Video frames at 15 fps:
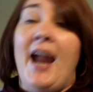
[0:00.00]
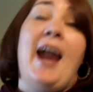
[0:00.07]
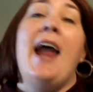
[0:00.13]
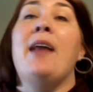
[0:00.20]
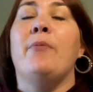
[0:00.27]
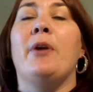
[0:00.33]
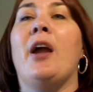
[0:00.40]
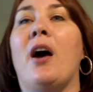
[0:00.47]

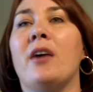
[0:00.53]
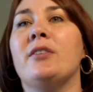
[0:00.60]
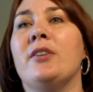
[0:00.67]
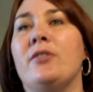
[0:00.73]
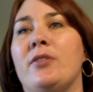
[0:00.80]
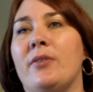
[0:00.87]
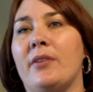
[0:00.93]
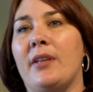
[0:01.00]
And we
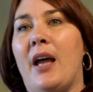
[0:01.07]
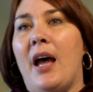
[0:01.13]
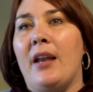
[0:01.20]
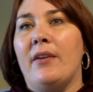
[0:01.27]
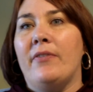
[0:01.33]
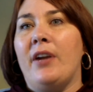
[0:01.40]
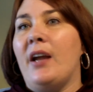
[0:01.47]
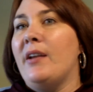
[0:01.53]
also do a
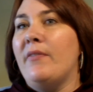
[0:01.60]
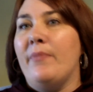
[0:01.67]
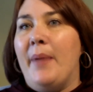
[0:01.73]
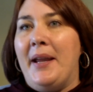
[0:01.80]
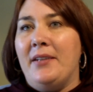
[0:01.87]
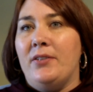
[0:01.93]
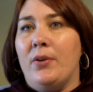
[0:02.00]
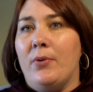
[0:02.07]
lot of kind of
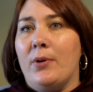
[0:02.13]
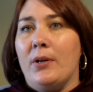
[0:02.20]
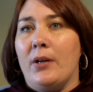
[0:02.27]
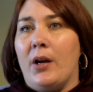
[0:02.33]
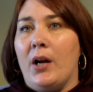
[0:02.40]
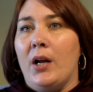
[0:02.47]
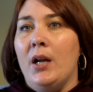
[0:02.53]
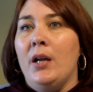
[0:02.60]
made to
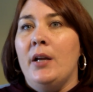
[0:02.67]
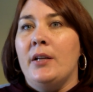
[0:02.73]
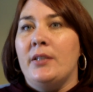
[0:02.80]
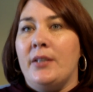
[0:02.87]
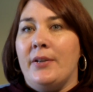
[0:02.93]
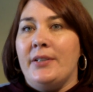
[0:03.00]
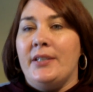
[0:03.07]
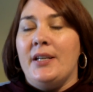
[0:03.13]
order.
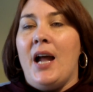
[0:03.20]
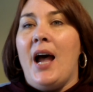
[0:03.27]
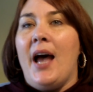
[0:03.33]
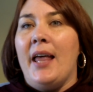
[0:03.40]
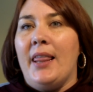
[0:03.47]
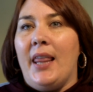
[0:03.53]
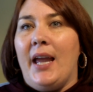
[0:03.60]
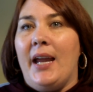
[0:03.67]
So it's
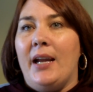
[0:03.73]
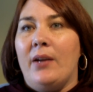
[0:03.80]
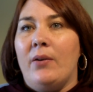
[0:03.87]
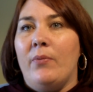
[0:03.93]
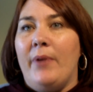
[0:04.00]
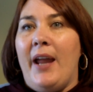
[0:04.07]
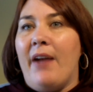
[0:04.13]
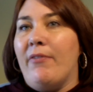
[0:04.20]
not like
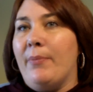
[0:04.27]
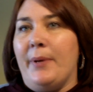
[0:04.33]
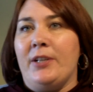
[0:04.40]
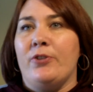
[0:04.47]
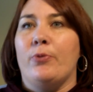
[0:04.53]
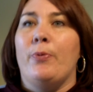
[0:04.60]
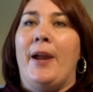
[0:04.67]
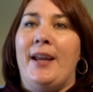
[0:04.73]
we have a
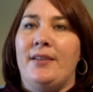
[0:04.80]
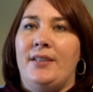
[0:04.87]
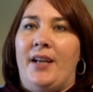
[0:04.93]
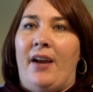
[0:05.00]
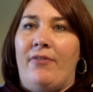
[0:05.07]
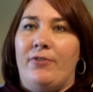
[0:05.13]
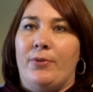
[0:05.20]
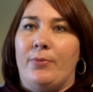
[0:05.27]
bunch of waste
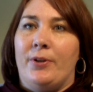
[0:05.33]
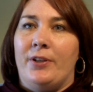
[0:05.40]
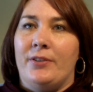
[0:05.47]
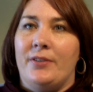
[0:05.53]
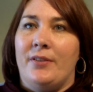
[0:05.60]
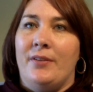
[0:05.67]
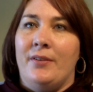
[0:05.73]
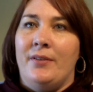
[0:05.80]

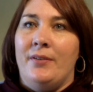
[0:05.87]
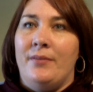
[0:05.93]
afterwards.